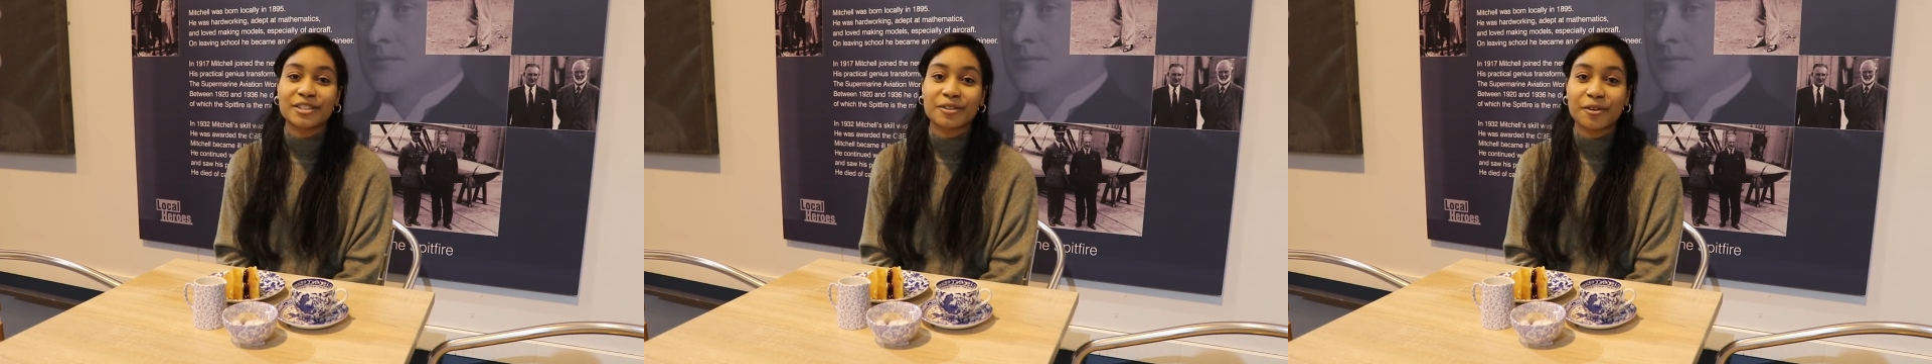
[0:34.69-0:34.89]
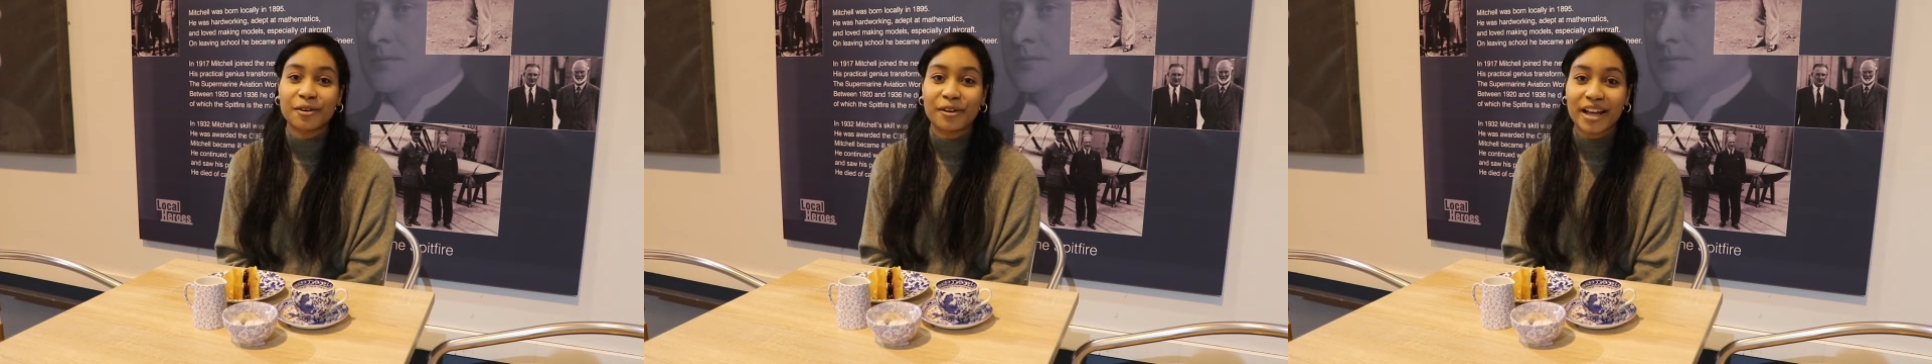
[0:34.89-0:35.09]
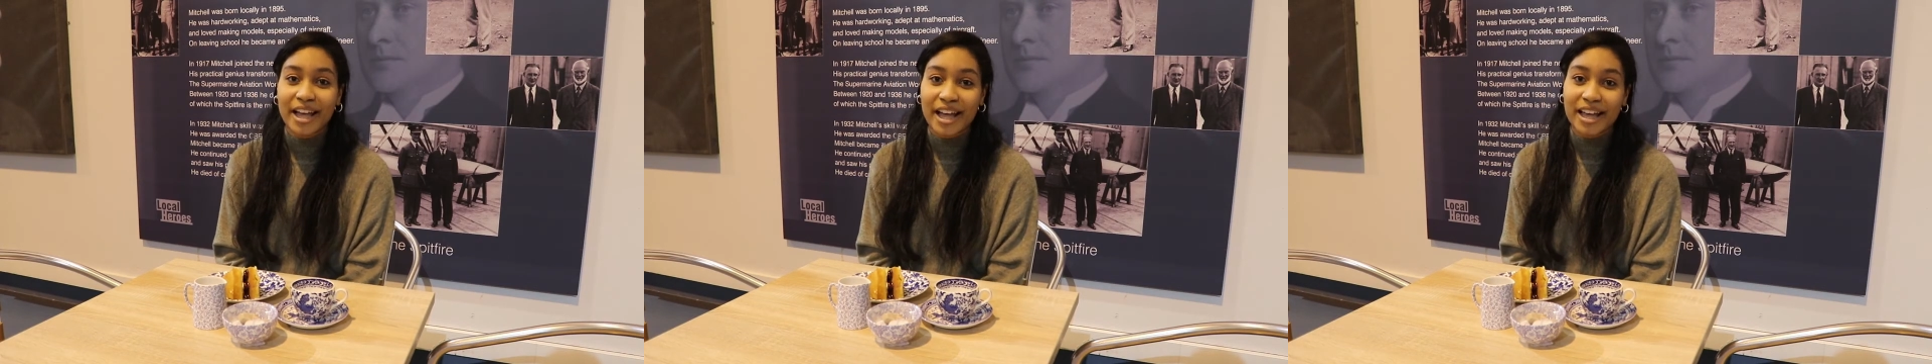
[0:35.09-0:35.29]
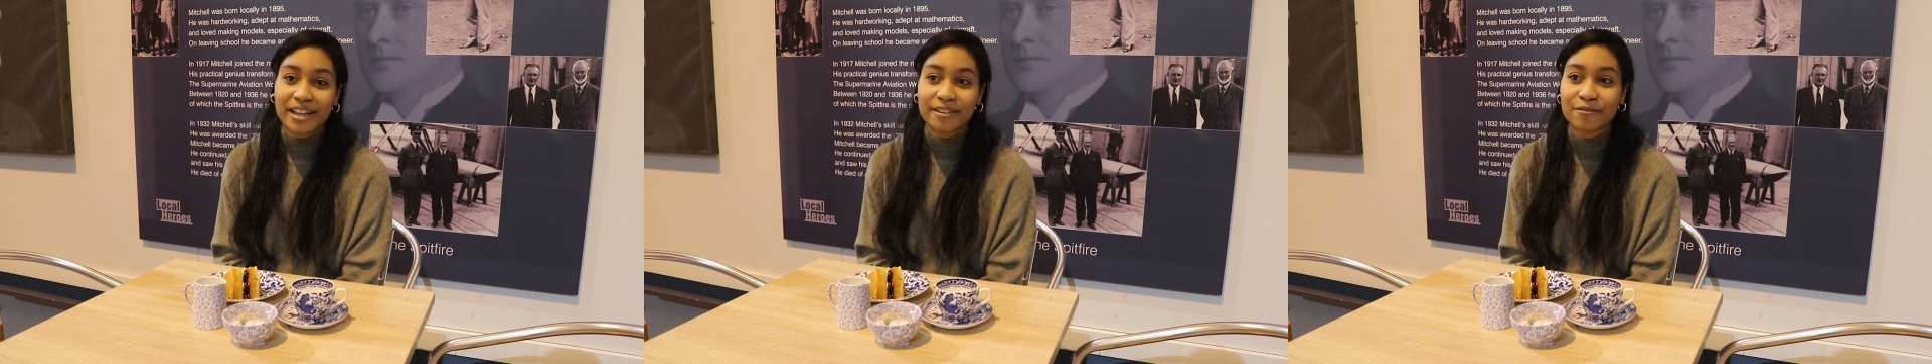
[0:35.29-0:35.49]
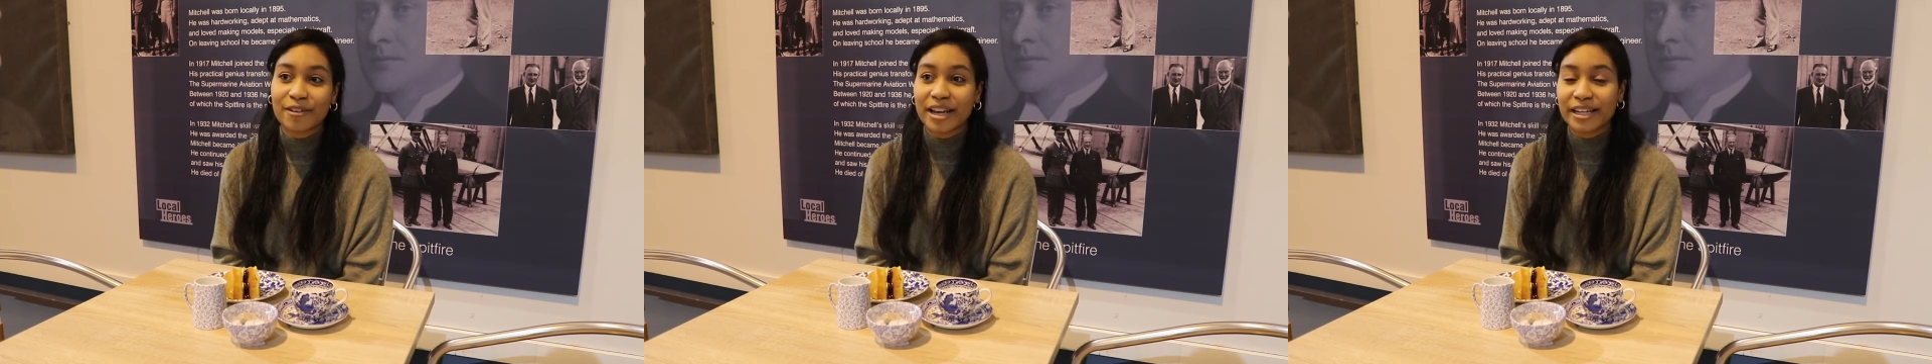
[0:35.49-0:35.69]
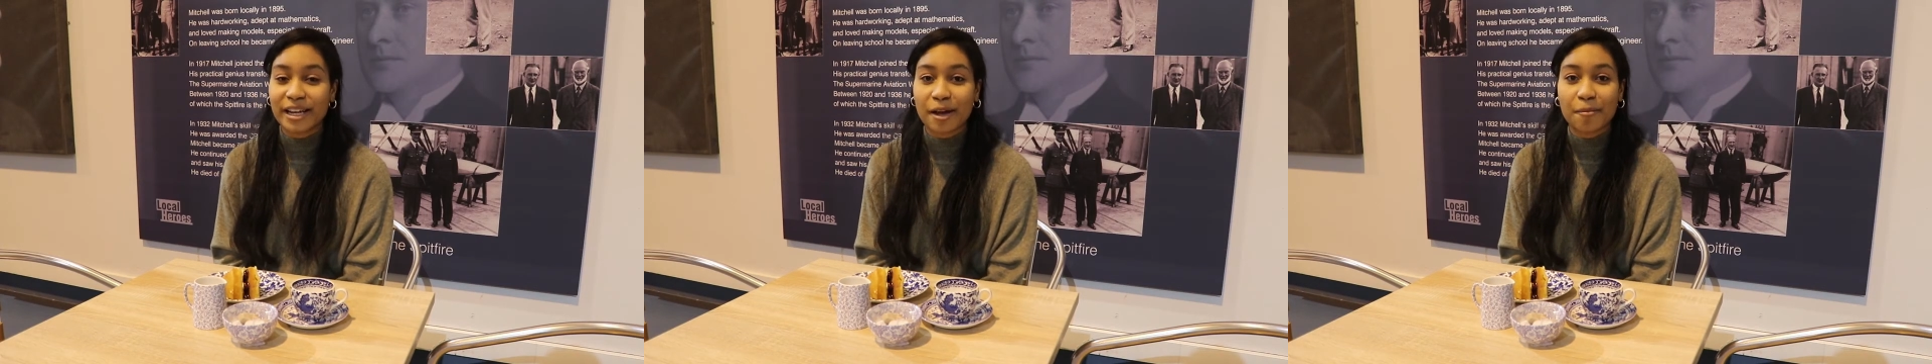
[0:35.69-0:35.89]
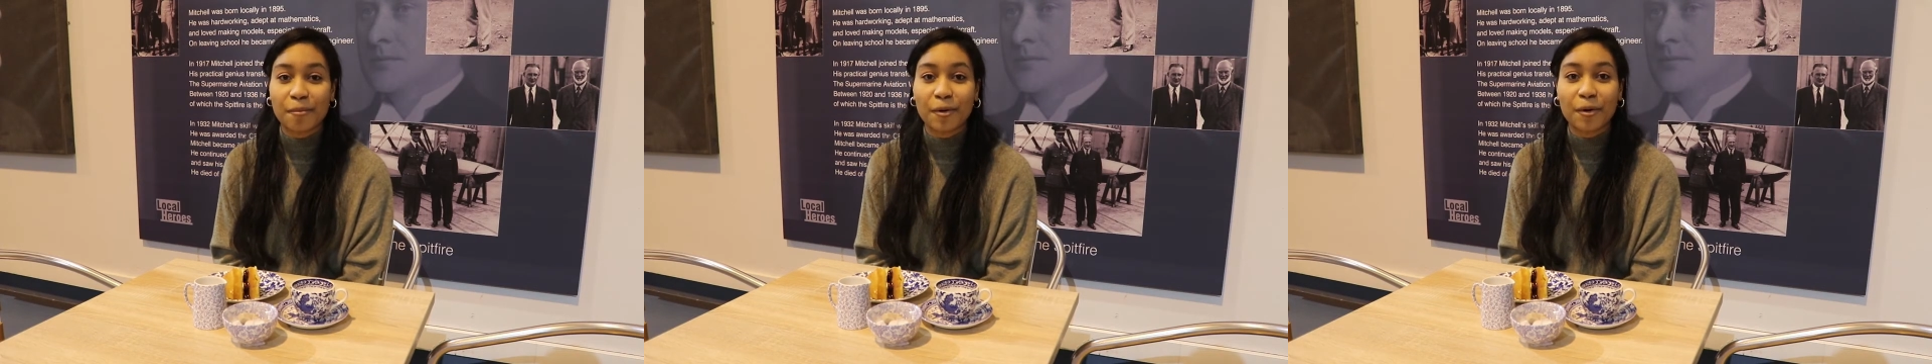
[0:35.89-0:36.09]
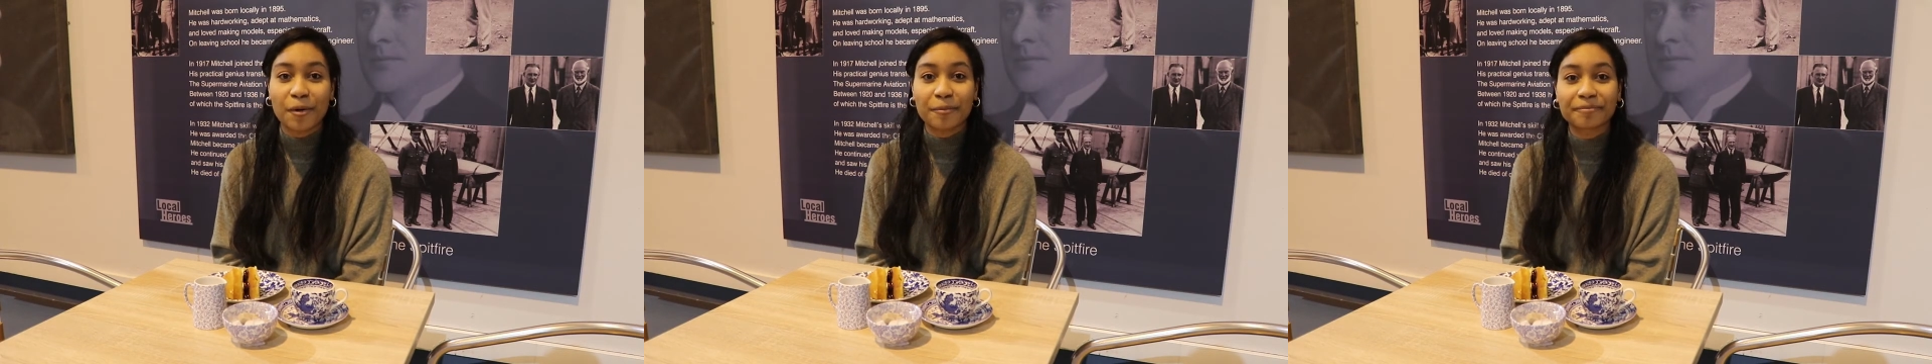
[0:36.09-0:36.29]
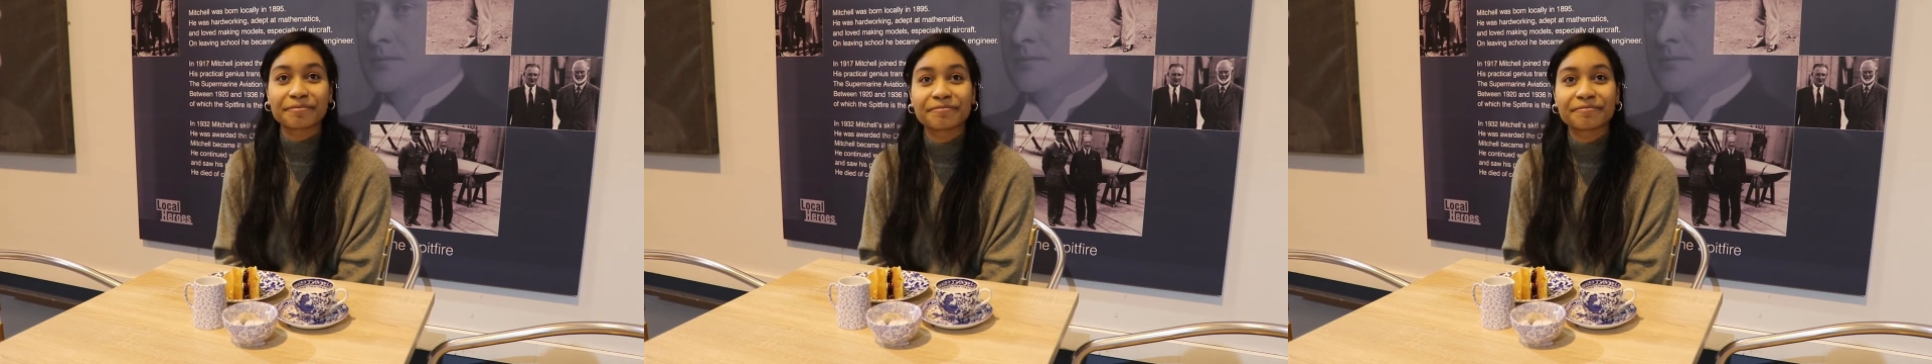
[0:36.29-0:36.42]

Store and find out more.